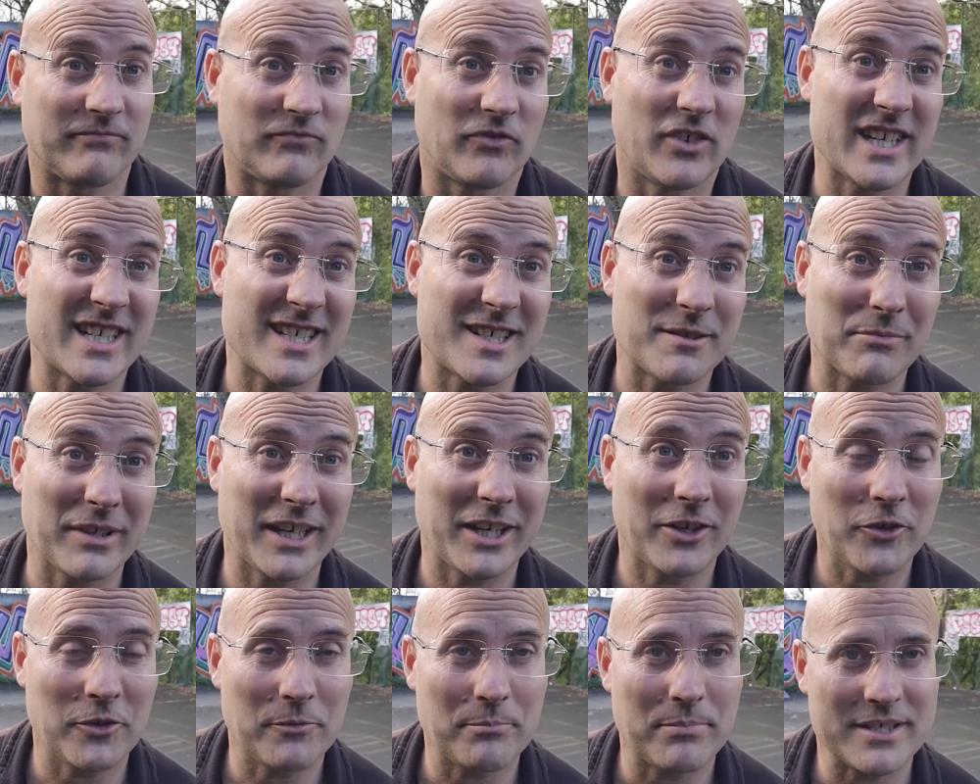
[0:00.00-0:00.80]

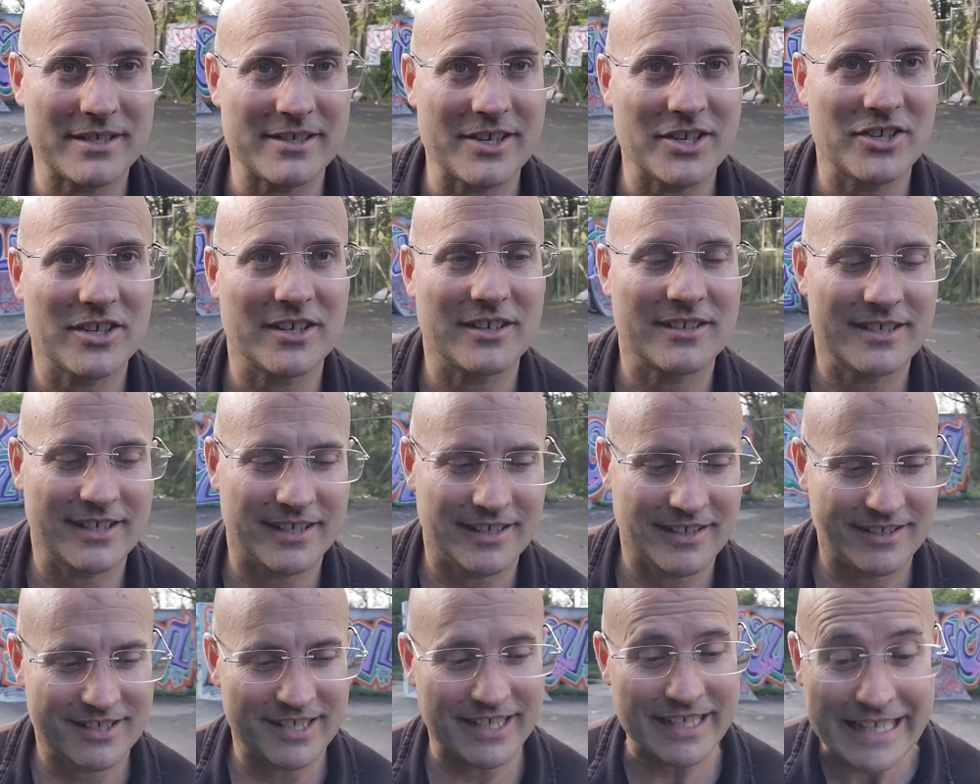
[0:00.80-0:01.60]
reasonably good position
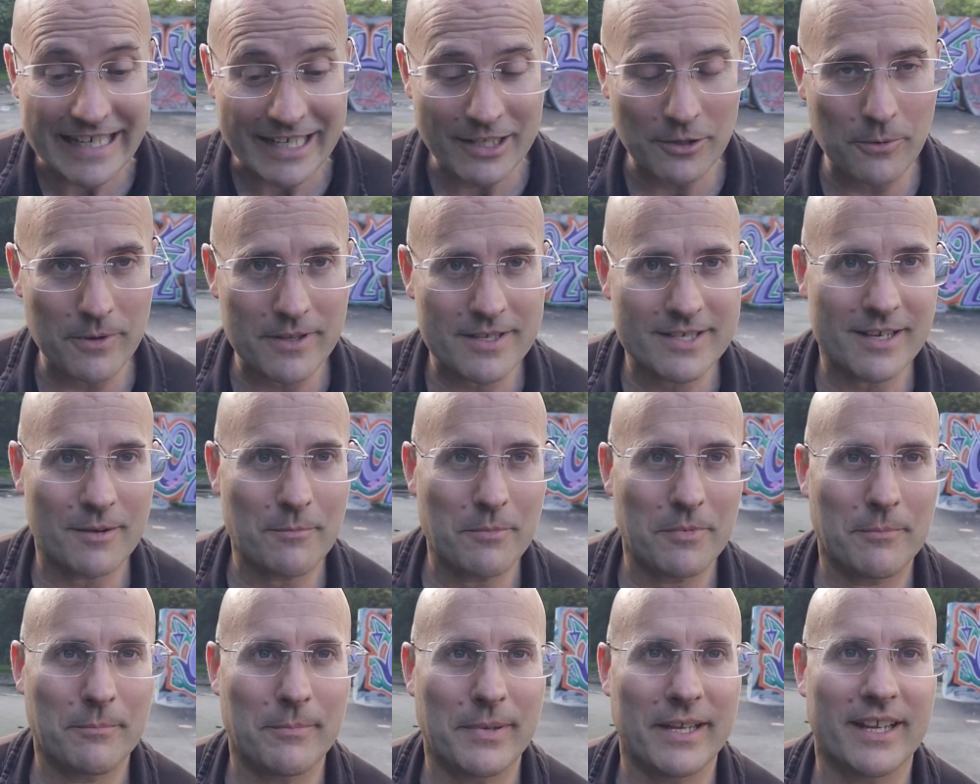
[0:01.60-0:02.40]
to deal with
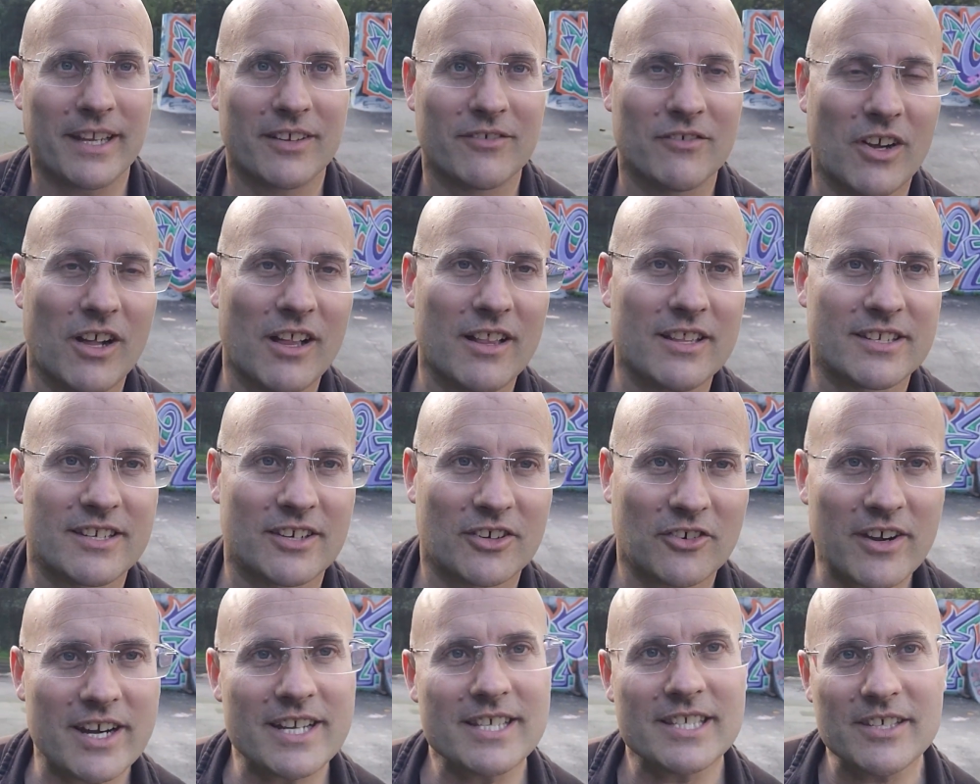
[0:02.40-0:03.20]
someone being violent
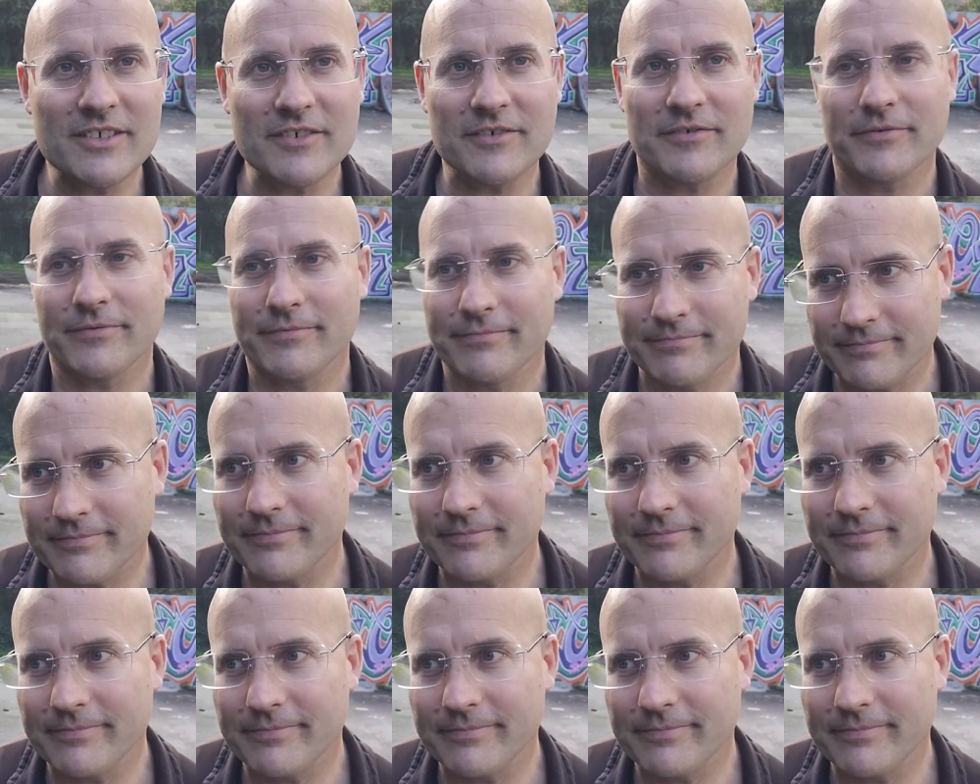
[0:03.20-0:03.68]
and aggressive,